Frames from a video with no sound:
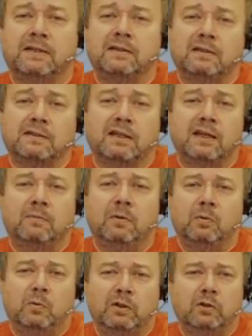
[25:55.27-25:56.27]
the same
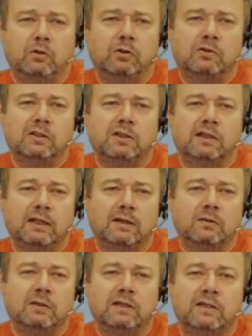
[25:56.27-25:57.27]
whether you're using the
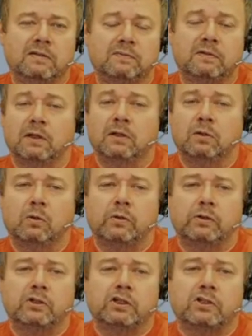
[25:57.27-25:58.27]
cloud native or
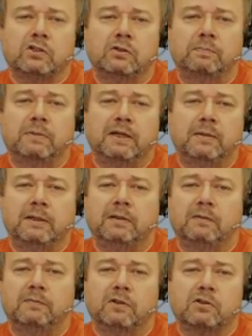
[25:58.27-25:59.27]
the traditional bare
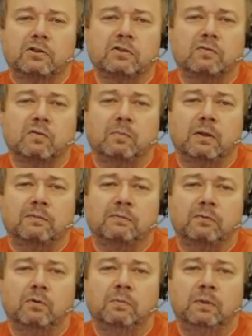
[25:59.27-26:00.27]
metal versions of the
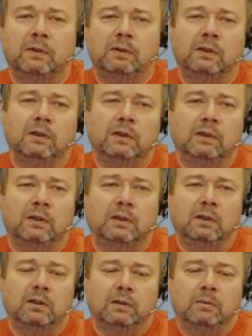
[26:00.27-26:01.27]
platform.
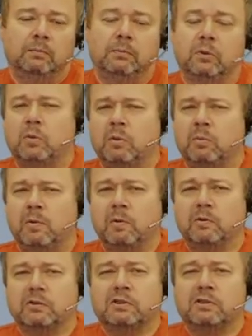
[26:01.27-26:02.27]
But will we
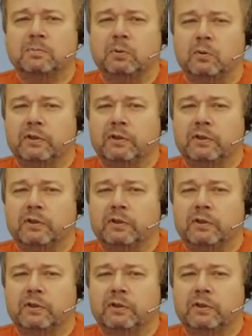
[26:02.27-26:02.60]
want to support